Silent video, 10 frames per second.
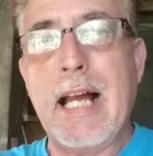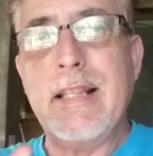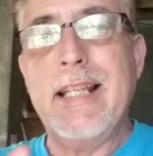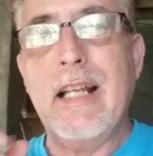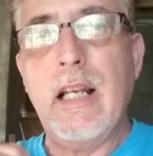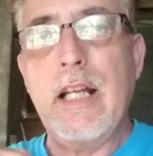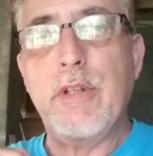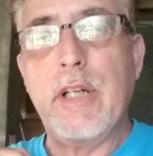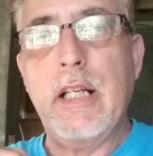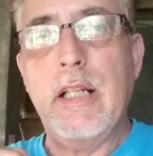got the
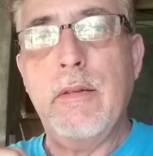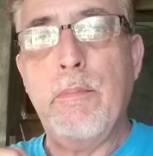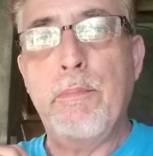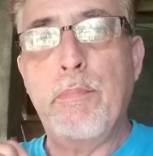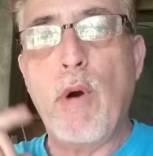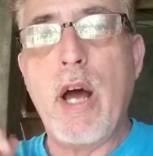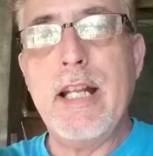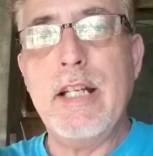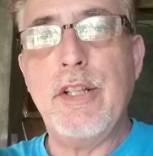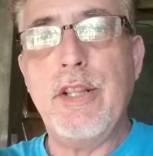electric brought
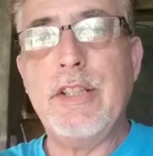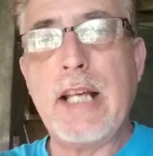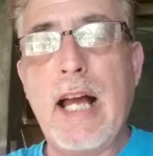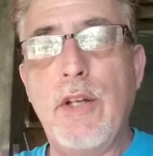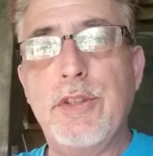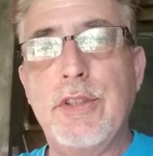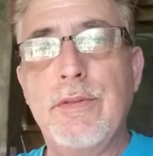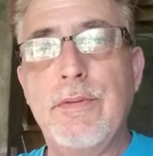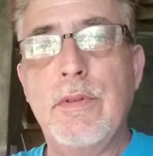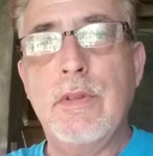into this house.
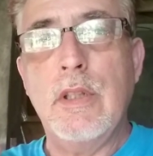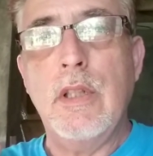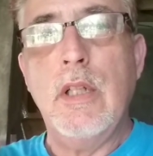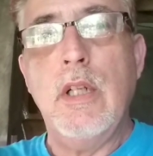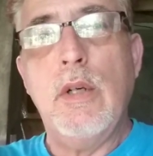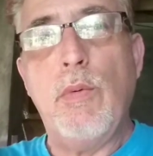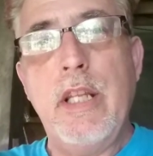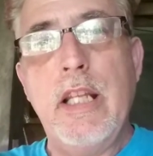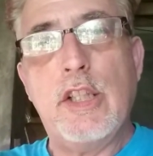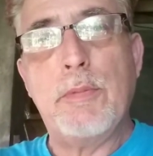
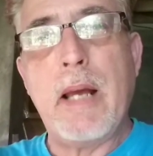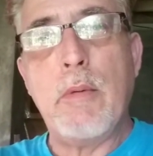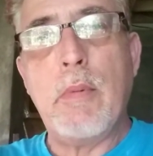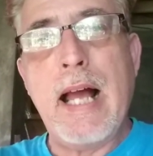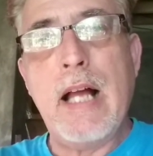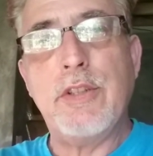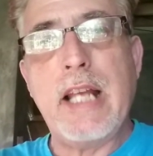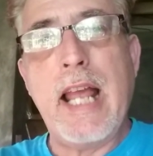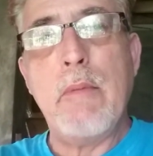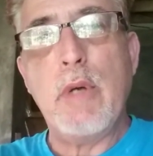When the expandable house
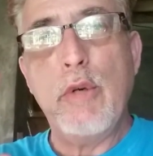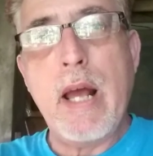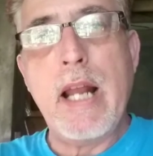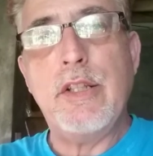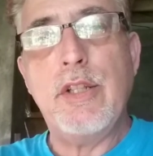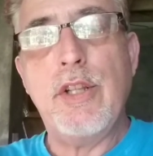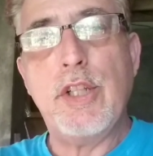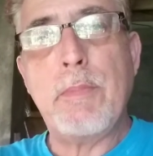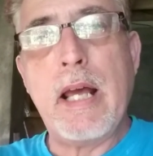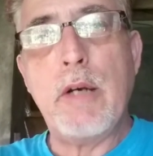came, we ran it to the
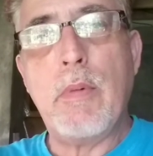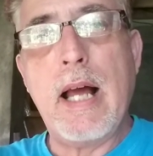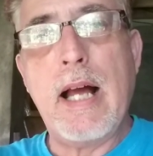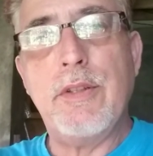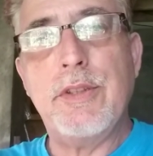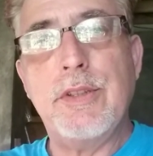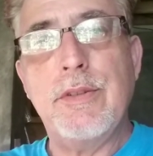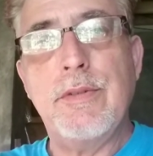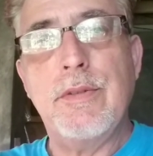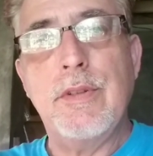expandable house,
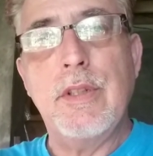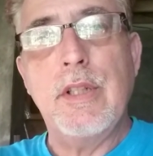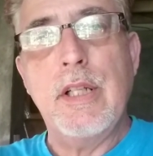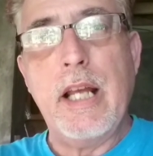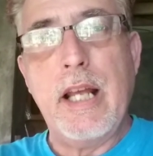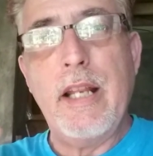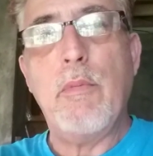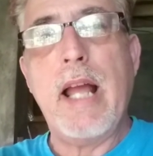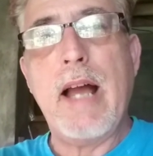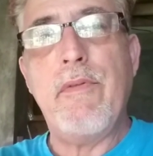and
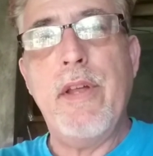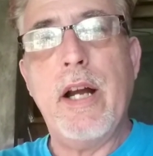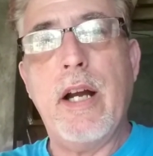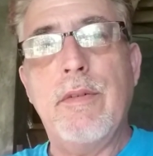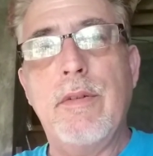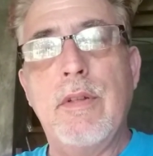then we have there.